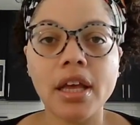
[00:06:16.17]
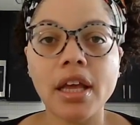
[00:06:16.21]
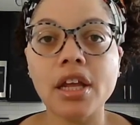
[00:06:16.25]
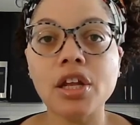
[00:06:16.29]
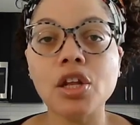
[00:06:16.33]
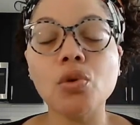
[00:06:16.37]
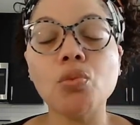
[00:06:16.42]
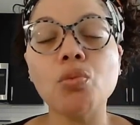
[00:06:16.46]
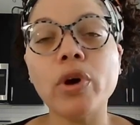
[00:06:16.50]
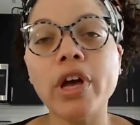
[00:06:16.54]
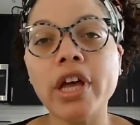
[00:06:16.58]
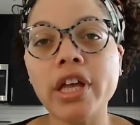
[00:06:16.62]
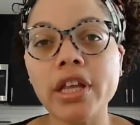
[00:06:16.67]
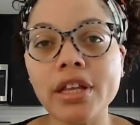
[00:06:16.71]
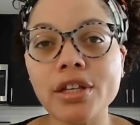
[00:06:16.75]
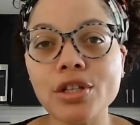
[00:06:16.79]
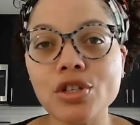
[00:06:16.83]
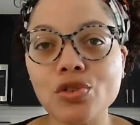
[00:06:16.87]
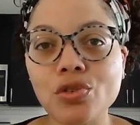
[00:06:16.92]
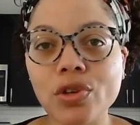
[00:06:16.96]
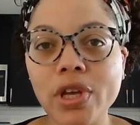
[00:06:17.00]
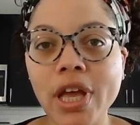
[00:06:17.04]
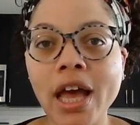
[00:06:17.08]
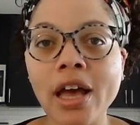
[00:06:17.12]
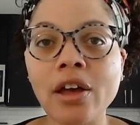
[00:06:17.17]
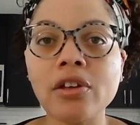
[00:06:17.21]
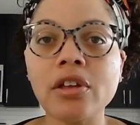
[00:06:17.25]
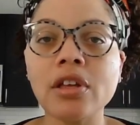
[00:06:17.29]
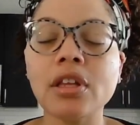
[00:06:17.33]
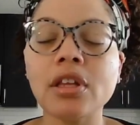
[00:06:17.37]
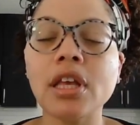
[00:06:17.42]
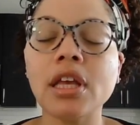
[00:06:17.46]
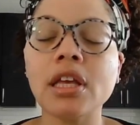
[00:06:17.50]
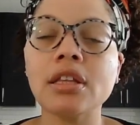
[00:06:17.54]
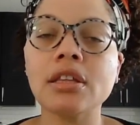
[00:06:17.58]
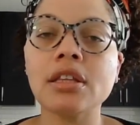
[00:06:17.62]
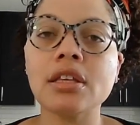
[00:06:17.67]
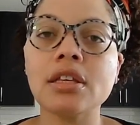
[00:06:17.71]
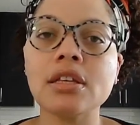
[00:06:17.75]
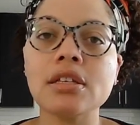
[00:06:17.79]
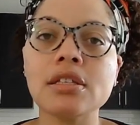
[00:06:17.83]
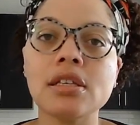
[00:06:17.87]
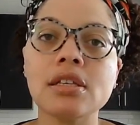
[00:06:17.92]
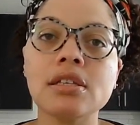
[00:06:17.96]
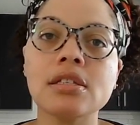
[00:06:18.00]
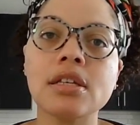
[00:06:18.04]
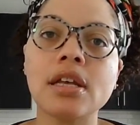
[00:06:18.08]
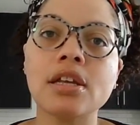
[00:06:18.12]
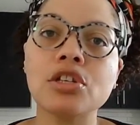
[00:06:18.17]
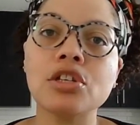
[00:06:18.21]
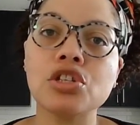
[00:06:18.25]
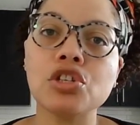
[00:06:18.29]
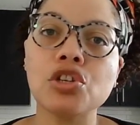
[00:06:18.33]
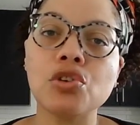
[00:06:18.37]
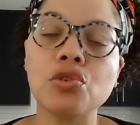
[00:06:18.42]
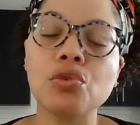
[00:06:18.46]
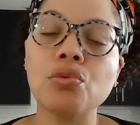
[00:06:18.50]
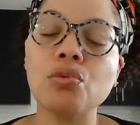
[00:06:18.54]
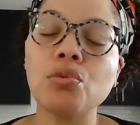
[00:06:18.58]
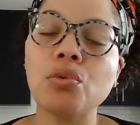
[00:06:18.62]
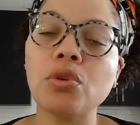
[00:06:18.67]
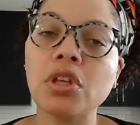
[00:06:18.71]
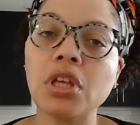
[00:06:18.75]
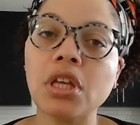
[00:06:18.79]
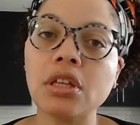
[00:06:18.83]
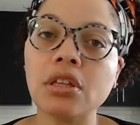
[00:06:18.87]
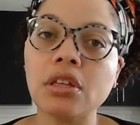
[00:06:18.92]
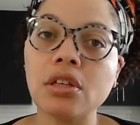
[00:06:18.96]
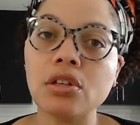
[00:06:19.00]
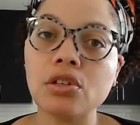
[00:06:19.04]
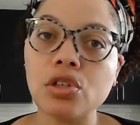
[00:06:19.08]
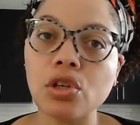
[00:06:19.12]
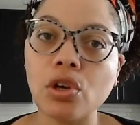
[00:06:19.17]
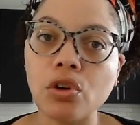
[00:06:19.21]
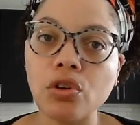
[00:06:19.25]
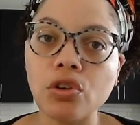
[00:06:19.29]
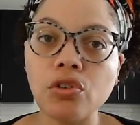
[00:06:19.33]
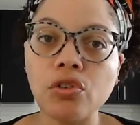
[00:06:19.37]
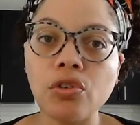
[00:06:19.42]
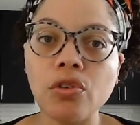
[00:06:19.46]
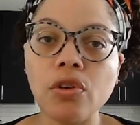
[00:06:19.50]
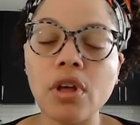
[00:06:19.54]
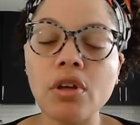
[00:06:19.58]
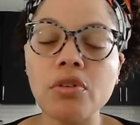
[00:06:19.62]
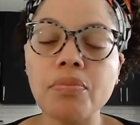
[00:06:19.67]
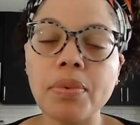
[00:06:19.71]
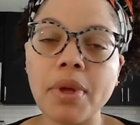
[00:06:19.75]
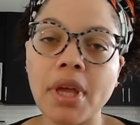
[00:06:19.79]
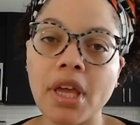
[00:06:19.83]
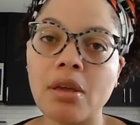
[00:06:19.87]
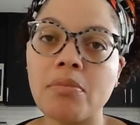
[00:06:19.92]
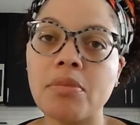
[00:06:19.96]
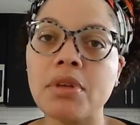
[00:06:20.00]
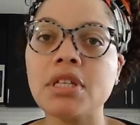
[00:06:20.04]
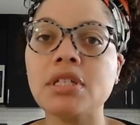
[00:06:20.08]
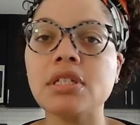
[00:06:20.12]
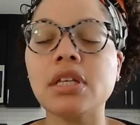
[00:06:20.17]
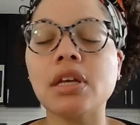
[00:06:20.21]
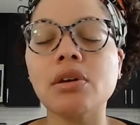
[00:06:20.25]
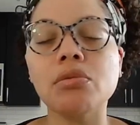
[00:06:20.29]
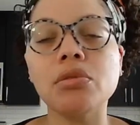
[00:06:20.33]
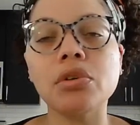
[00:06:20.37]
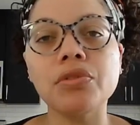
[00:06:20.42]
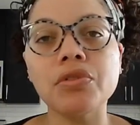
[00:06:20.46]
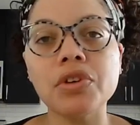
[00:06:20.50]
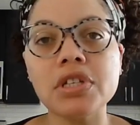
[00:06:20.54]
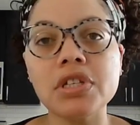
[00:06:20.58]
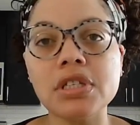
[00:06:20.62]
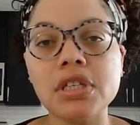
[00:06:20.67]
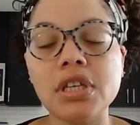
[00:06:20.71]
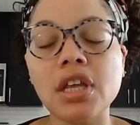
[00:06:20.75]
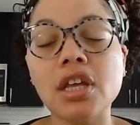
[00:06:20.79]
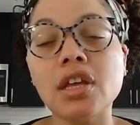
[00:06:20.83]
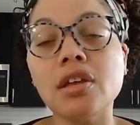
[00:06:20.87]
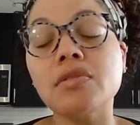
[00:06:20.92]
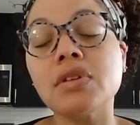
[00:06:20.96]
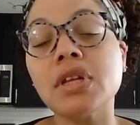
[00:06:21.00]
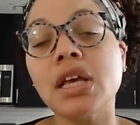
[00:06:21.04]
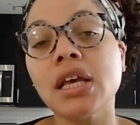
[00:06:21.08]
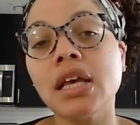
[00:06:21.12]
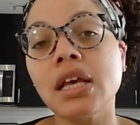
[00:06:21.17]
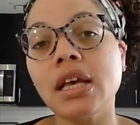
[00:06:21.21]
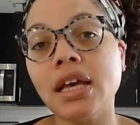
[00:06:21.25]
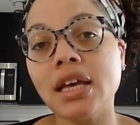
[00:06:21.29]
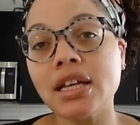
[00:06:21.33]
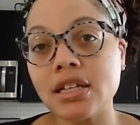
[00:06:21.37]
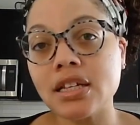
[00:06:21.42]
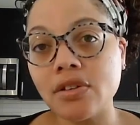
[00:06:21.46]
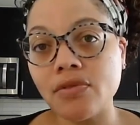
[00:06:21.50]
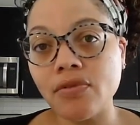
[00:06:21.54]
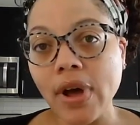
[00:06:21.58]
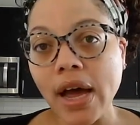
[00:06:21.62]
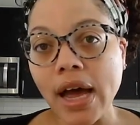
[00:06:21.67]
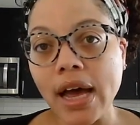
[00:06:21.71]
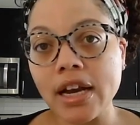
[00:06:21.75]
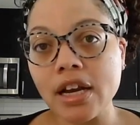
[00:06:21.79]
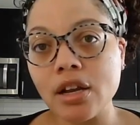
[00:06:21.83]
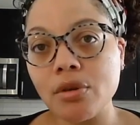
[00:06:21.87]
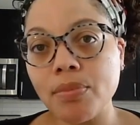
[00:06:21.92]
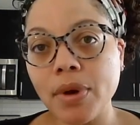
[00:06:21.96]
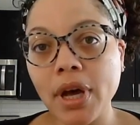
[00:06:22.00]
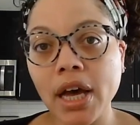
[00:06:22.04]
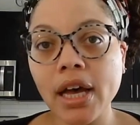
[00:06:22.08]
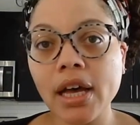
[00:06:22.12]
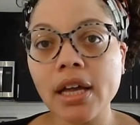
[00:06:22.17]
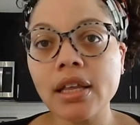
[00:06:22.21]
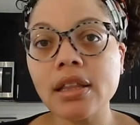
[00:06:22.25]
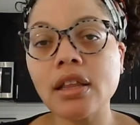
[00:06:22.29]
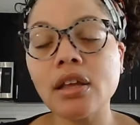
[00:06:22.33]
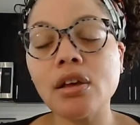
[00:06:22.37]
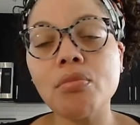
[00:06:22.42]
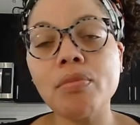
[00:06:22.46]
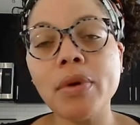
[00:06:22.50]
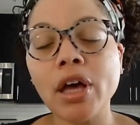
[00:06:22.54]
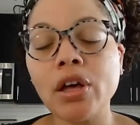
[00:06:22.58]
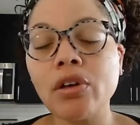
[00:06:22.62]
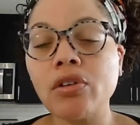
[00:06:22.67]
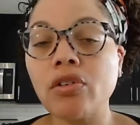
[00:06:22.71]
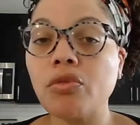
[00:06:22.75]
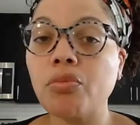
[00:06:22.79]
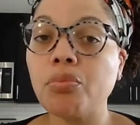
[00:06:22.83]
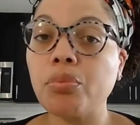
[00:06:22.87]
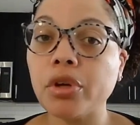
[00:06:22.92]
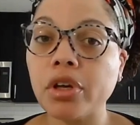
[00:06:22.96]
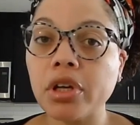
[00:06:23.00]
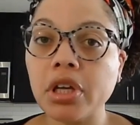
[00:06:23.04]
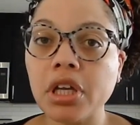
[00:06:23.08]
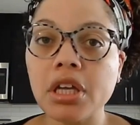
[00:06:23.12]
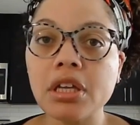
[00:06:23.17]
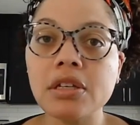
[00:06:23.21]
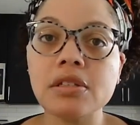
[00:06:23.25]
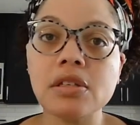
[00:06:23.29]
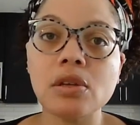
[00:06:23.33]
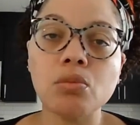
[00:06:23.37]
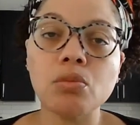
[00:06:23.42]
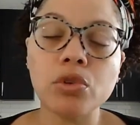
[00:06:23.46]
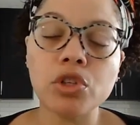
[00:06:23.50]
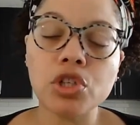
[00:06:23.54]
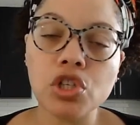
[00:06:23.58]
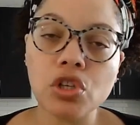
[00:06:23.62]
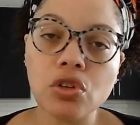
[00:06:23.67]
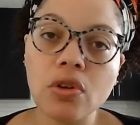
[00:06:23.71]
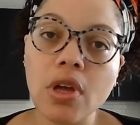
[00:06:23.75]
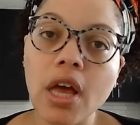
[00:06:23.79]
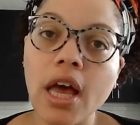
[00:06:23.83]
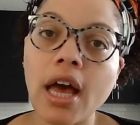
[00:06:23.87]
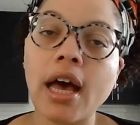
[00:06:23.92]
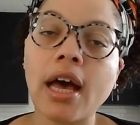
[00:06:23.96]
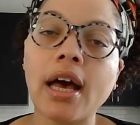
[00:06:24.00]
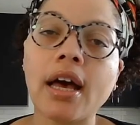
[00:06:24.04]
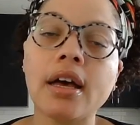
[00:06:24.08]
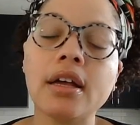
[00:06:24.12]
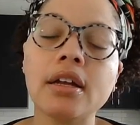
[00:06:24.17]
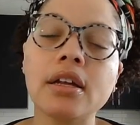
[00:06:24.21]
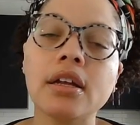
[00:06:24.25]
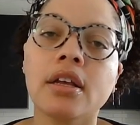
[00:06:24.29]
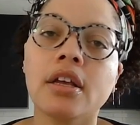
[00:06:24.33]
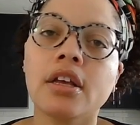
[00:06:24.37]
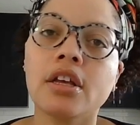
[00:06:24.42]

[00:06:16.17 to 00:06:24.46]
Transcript: and the way that you calculate this is that you will get the total of payments that were received and divided by the amount of bookings in which you had.